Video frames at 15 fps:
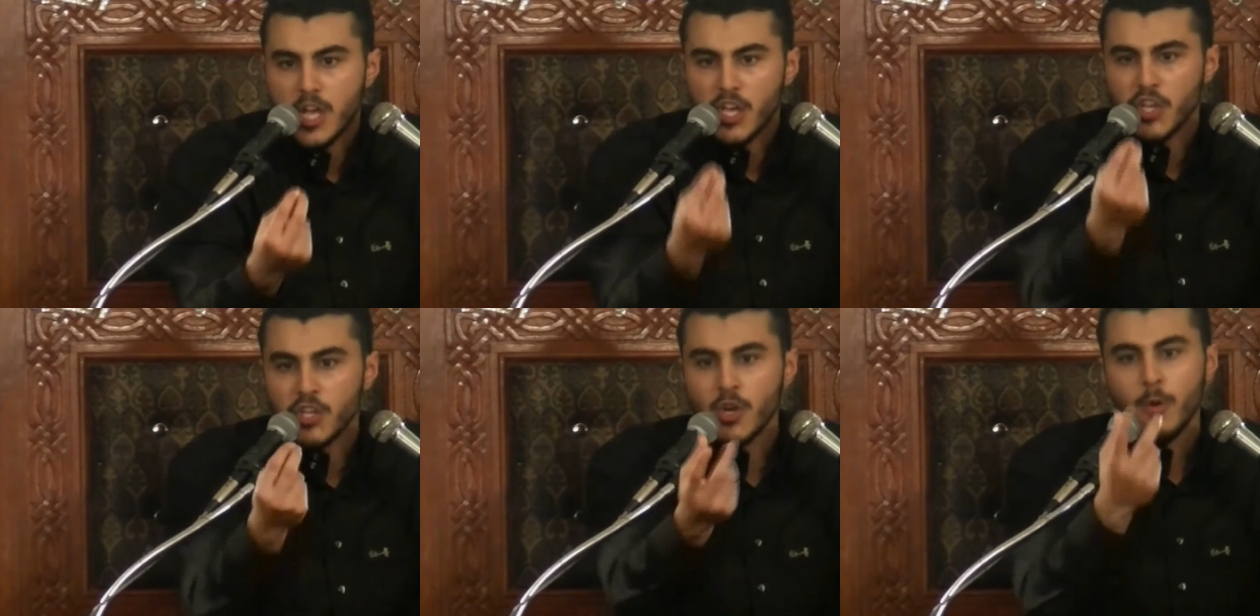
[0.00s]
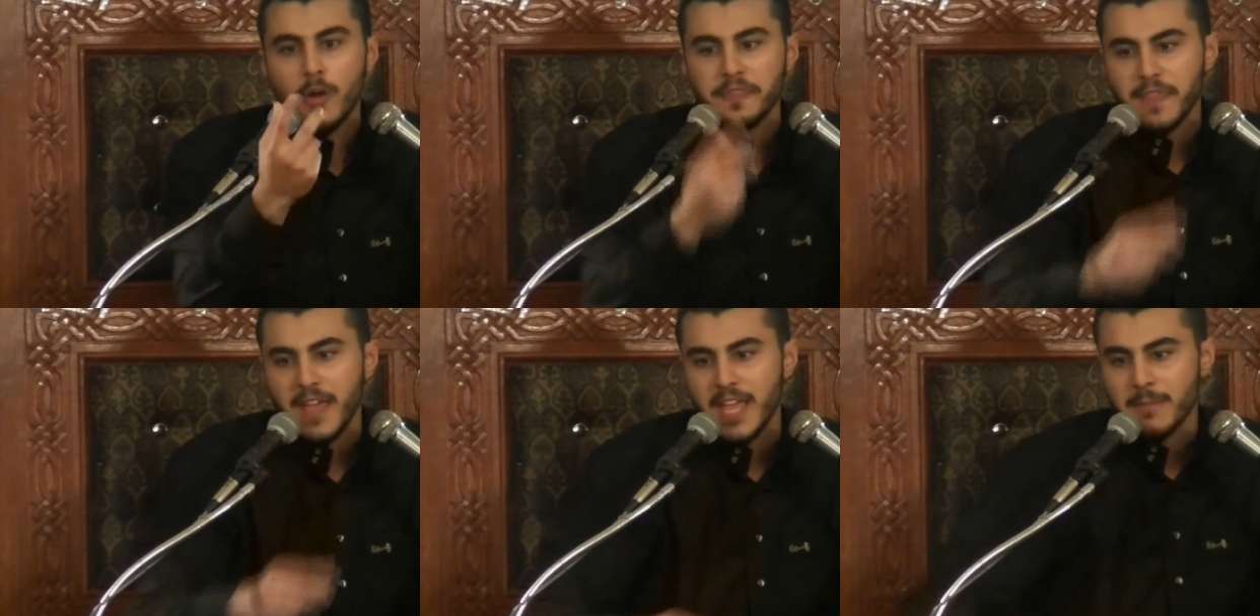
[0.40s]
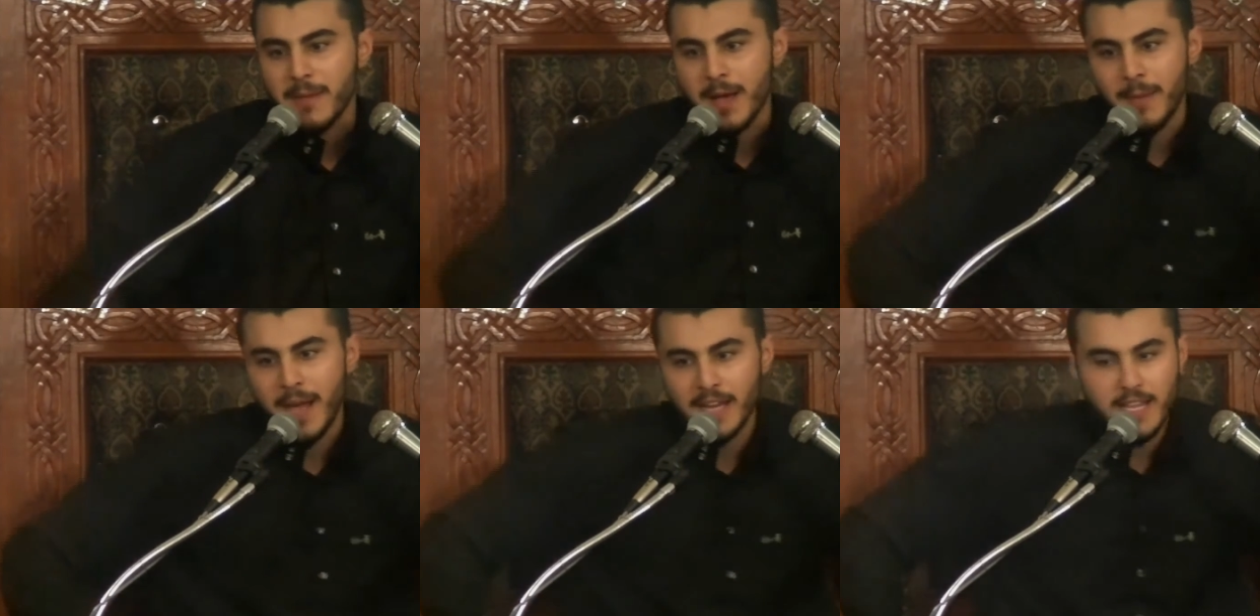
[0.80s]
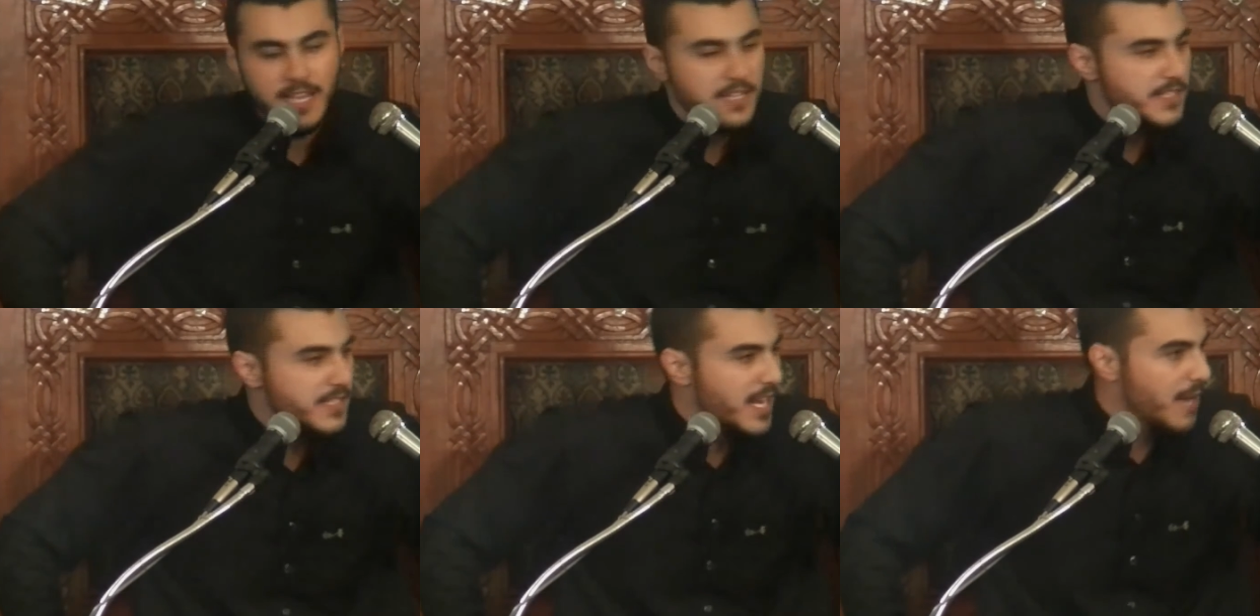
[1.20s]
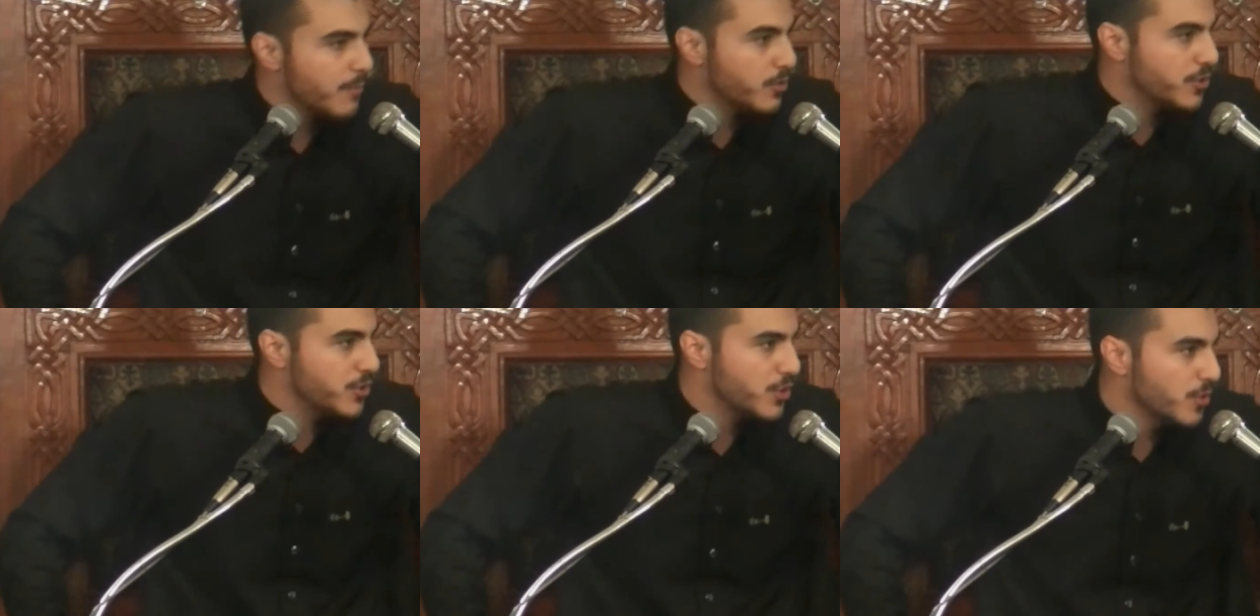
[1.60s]
You know what the Imam alayhi salam
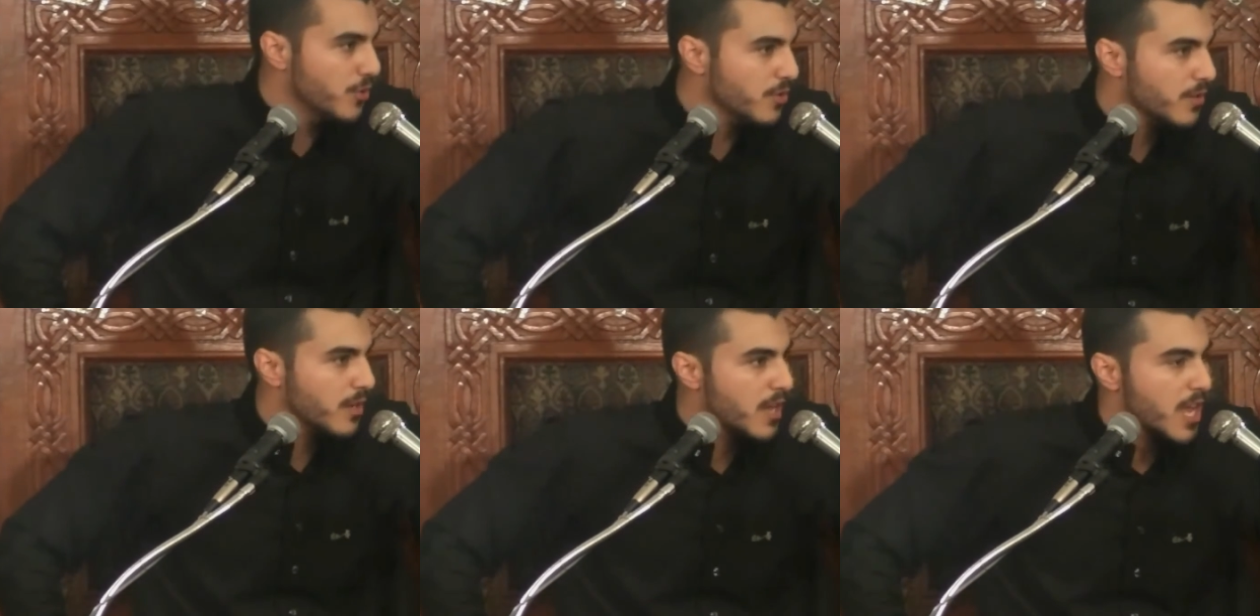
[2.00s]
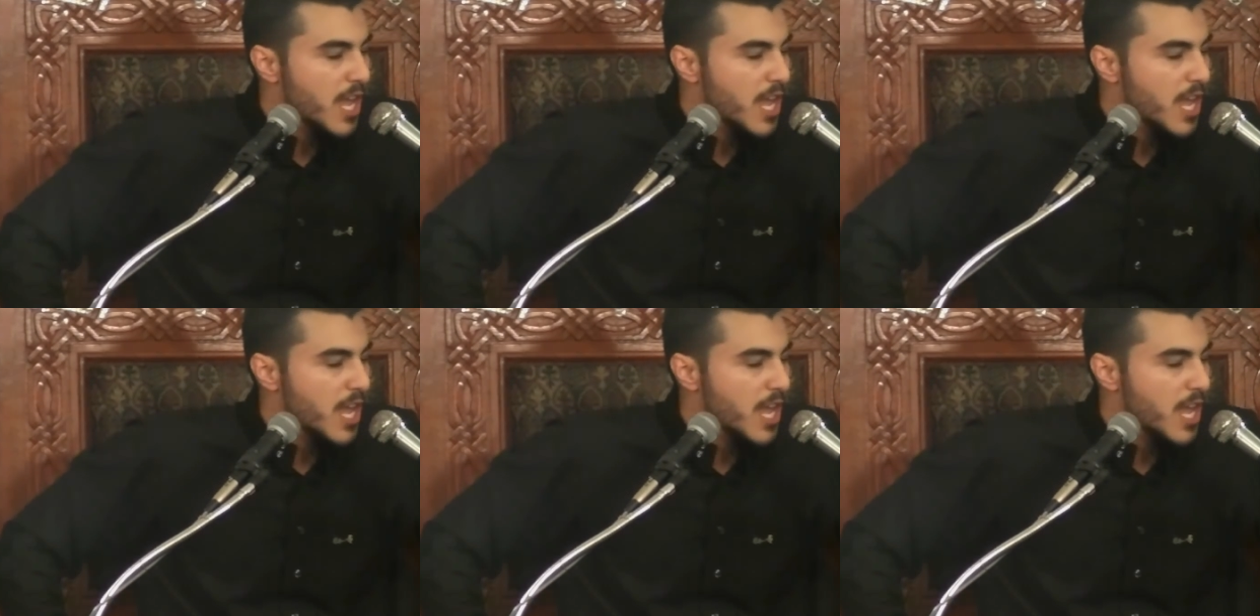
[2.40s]
would do?